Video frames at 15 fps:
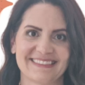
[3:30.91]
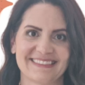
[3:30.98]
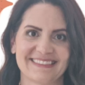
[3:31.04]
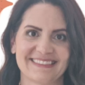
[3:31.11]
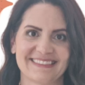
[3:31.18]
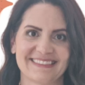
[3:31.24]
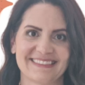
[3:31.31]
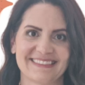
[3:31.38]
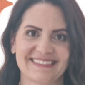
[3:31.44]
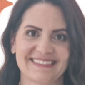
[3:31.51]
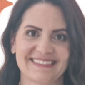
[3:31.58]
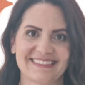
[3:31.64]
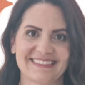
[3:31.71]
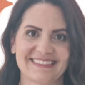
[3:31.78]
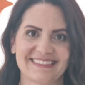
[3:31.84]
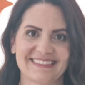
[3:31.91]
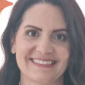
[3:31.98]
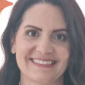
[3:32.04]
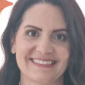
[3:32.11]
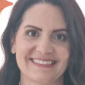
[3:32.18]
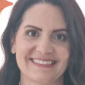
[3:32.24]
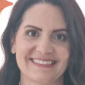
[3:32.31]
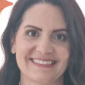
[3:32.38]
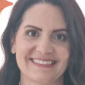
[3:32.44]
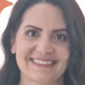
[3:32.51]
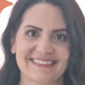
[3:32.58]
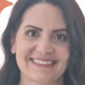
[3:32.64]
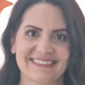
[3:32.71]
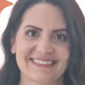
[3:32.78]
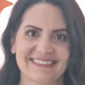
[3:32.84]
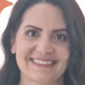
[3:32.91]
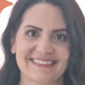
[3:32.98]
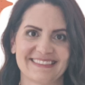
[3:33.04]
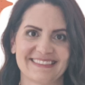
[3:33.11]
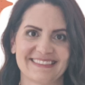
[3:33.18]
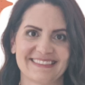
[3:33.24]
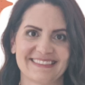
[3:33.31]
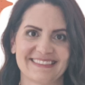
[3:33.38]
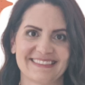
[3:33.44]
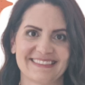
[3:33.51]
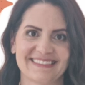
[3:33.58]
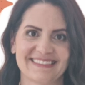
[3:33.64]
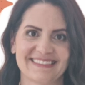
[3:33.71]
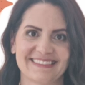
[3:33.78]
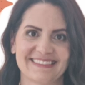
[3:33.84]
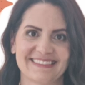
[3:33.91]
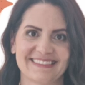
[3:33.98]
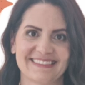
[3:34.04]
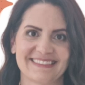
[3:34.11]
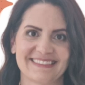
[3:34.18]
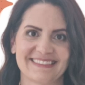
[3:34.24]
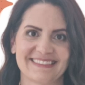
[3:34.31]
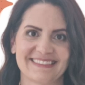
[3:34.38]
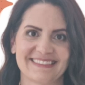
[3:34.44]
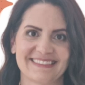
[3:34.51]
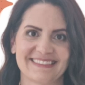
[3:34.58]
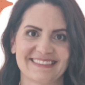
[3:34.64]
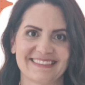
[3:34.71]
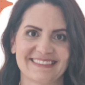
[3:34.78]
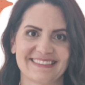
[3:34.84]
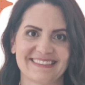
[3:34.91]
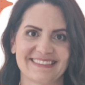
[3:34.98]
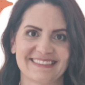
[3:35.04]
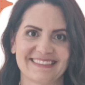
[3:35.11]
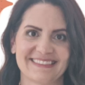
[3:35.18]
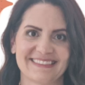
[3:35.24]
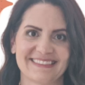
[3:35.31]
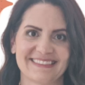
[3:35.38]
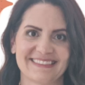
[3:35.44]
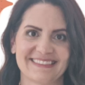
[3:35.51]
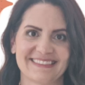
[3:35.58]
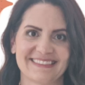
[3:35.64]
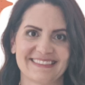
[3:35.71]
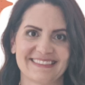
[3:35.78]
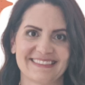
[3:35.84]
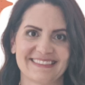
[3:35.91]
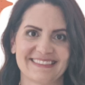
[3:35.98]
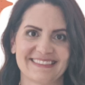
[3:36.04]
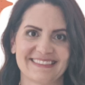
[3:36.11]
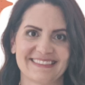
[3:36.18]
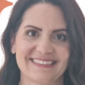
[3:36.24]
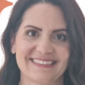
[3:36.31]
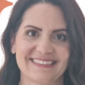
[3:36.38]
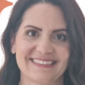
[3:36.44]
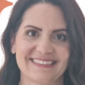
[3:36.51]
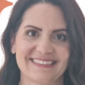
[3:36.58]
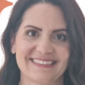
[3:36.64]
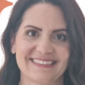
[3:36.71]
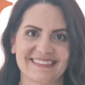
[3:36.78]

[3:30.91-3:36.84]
(no lip movement)